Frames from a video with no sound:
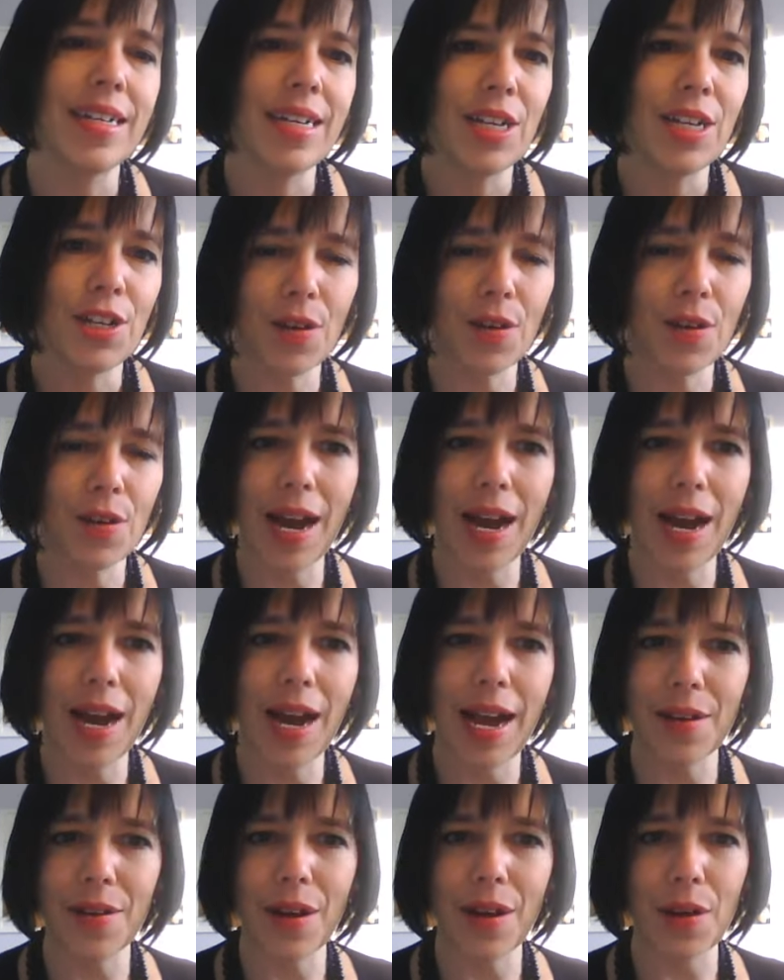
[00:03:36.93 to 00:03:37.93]
You know,
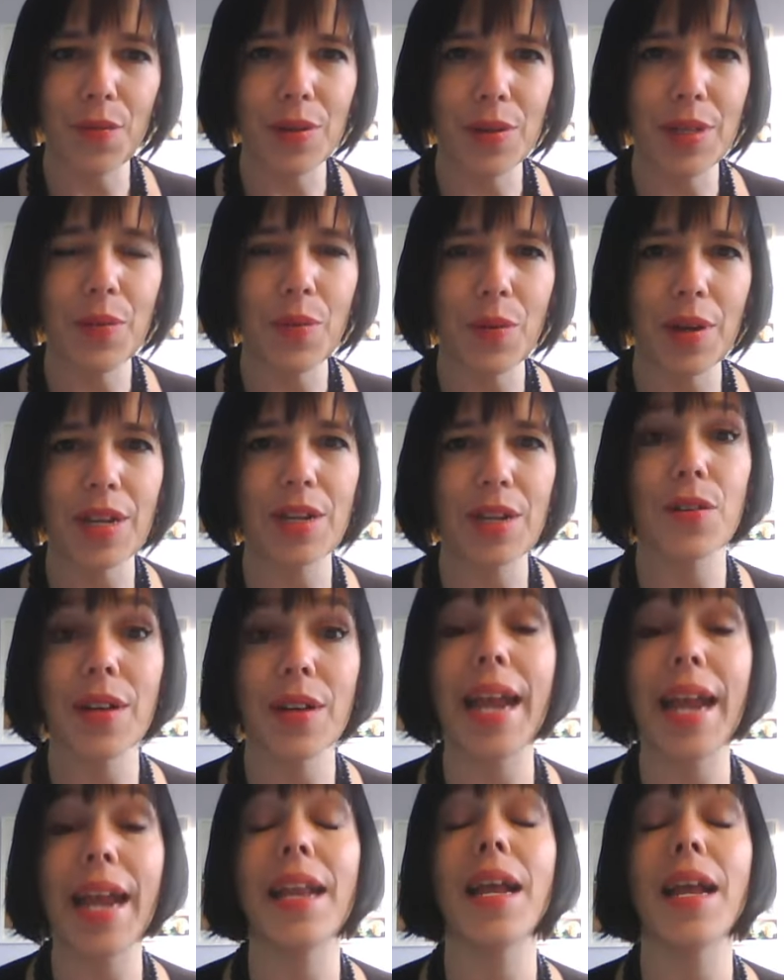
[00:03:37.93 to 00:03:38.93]
I, I really want to
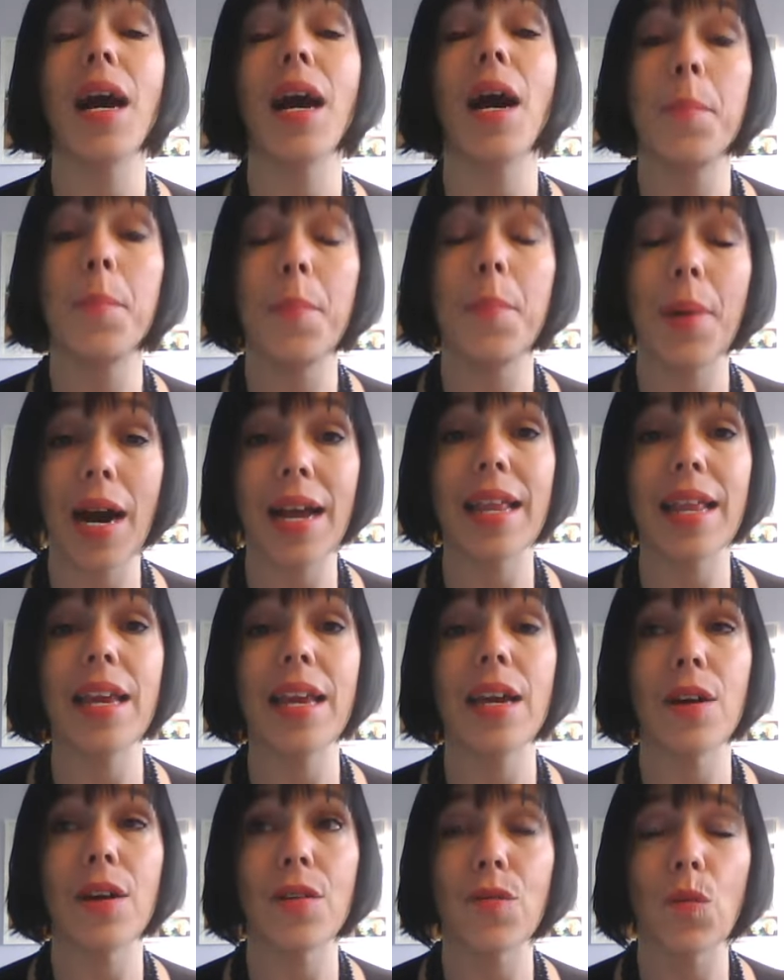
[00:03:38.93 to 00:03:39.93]
create a body
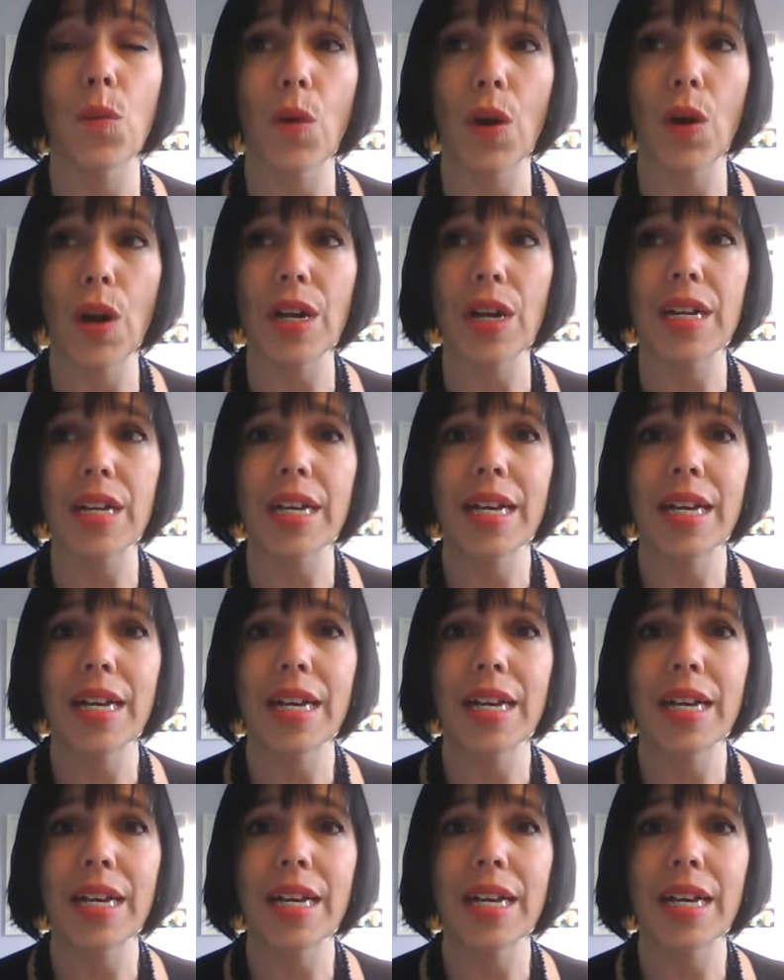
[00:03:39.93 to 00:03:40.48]
of work.